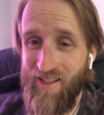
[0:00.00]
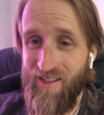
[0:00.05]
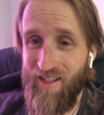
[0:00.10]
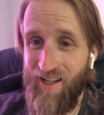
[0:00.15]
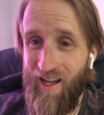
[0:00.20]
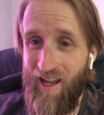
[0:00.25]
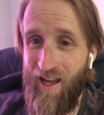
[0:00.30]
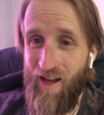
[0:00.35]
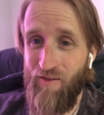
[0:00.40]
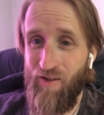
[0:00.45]
is
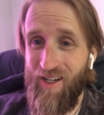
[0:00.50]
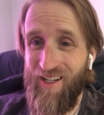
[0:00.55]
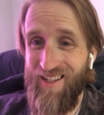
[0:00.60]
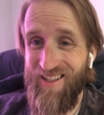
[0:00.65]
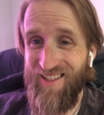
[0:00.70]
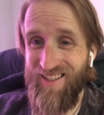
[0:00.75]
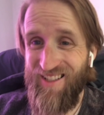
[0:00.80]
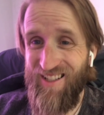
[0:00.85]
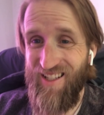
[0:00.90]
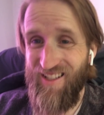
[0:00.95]
to have a
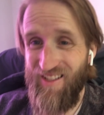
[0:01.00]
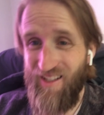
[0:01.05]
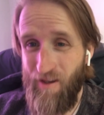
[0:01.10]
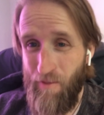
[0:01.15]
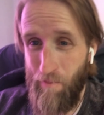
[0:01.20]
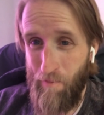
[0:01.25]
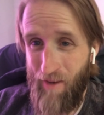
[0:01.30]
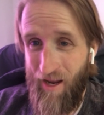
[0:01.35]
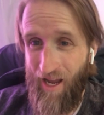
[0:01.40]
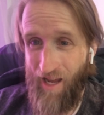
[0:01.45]

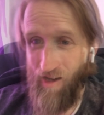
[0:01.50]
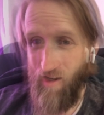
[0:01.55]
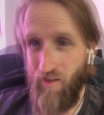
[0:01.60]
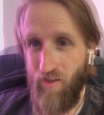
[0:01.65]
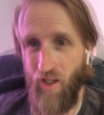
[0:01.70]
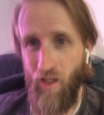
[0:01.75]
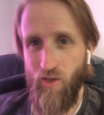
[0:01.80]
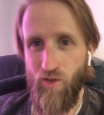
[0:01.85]
consistent pattern.